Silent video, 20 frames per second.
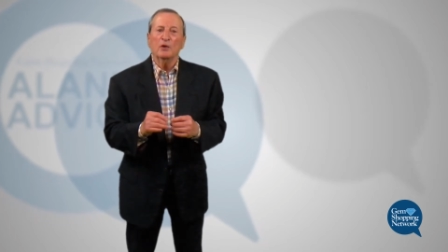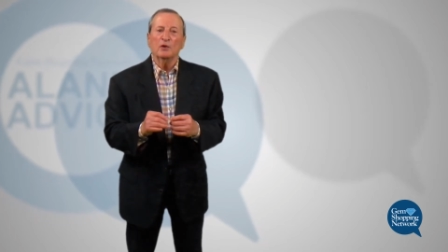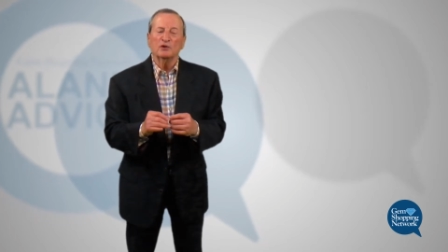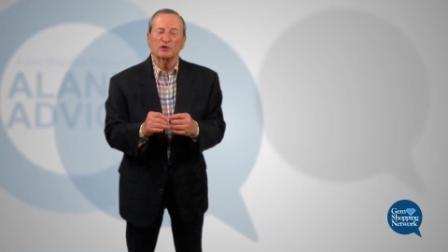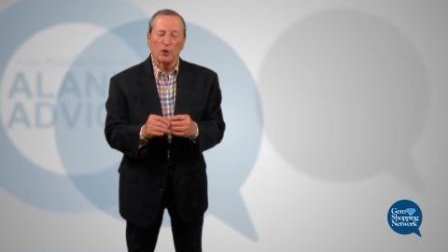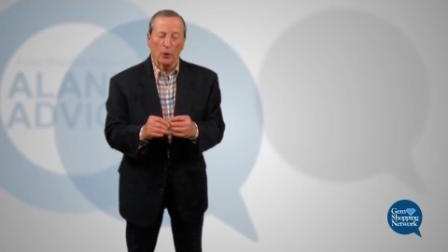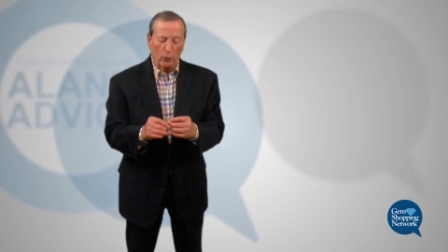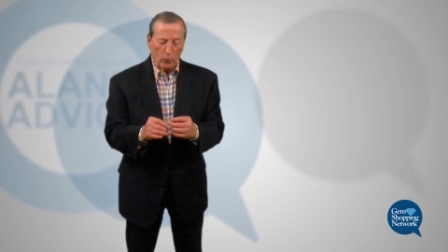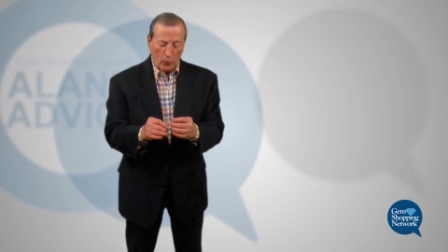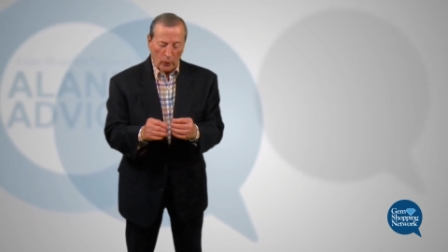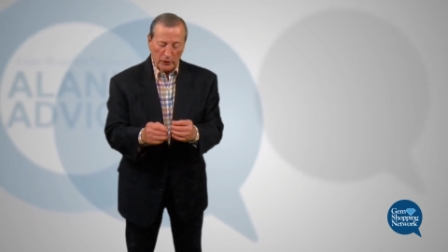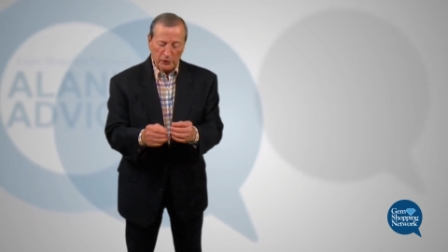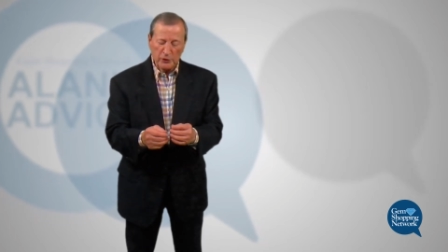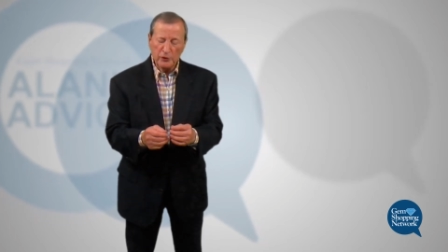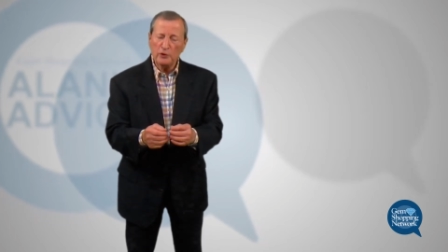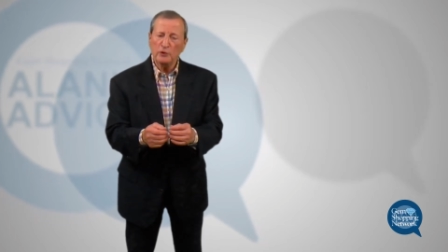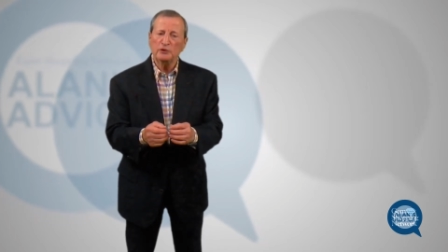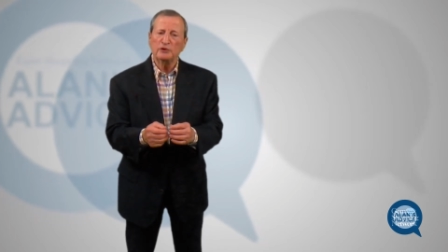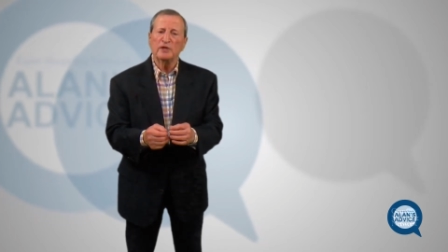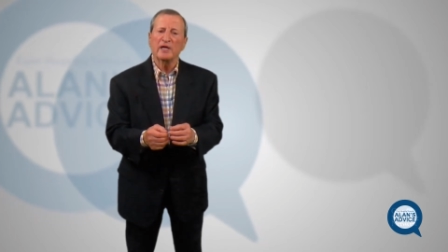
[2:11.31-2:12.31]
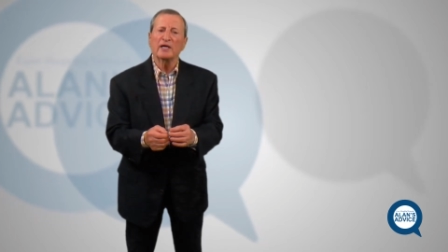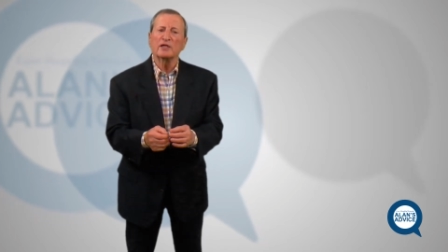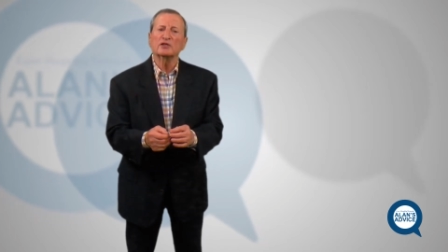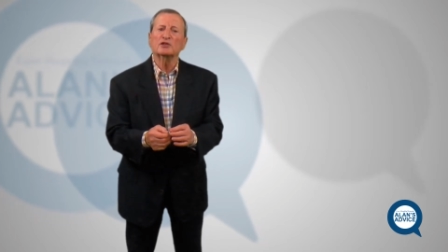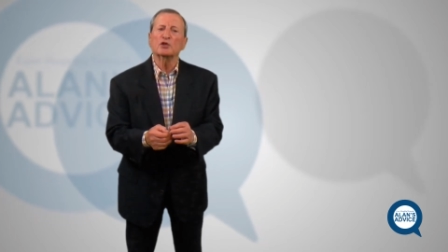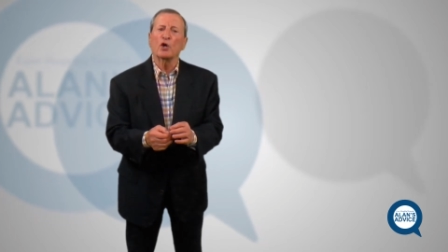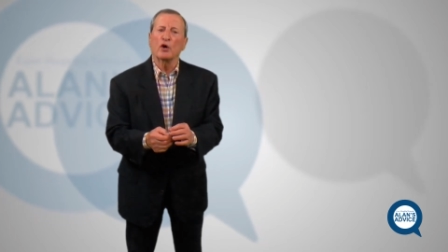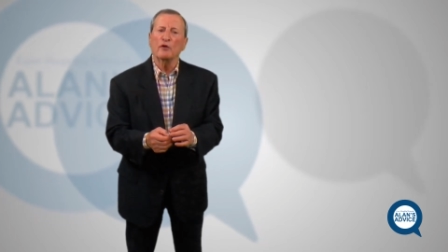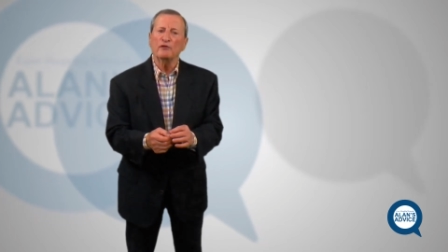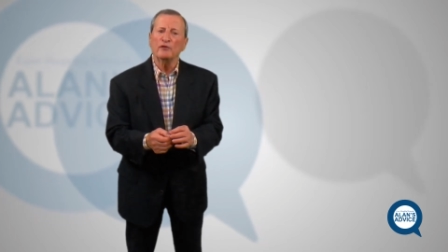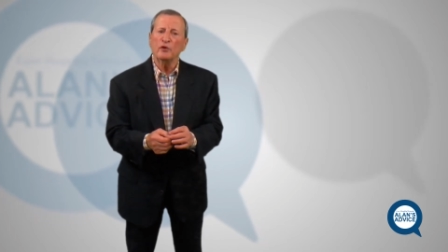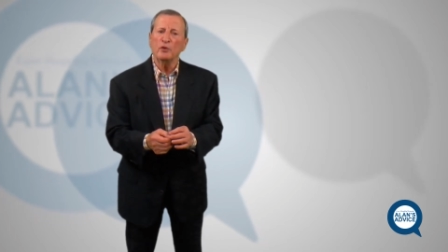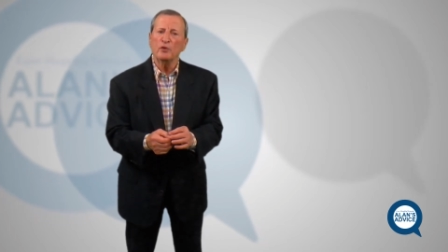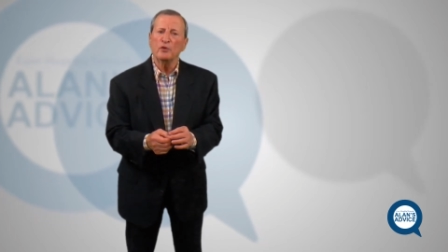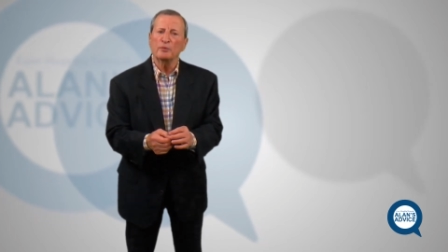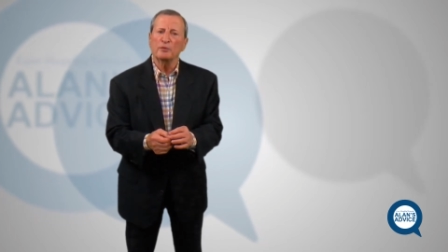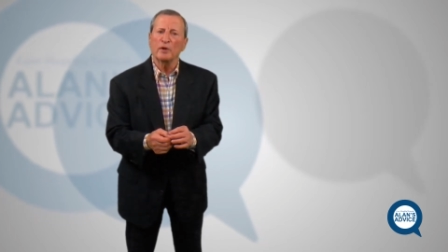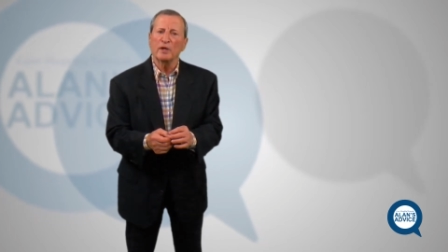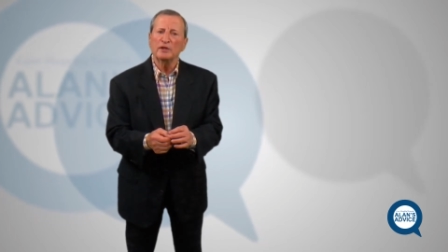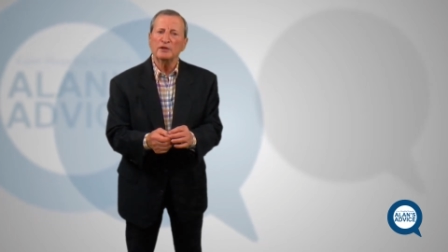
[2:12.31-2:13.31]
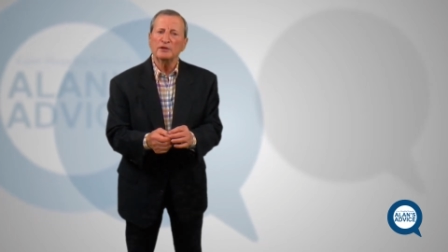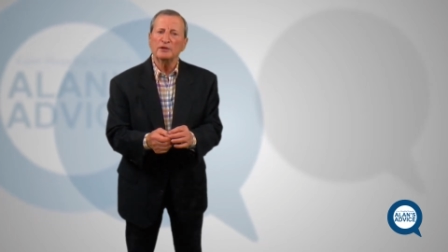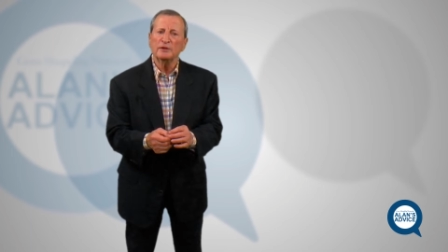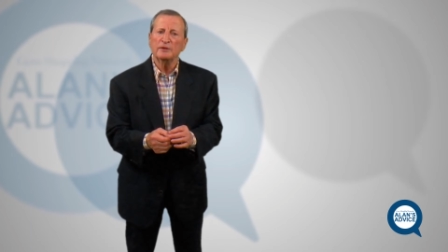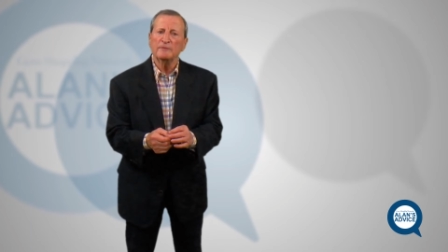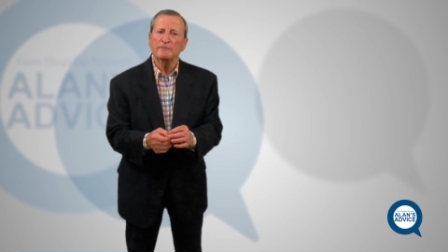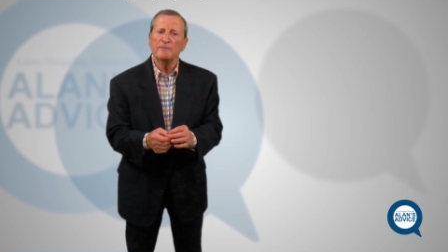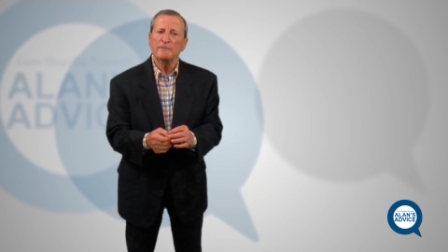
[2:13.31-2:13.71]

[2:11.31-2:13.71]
So what you do is you take a soft toothbrush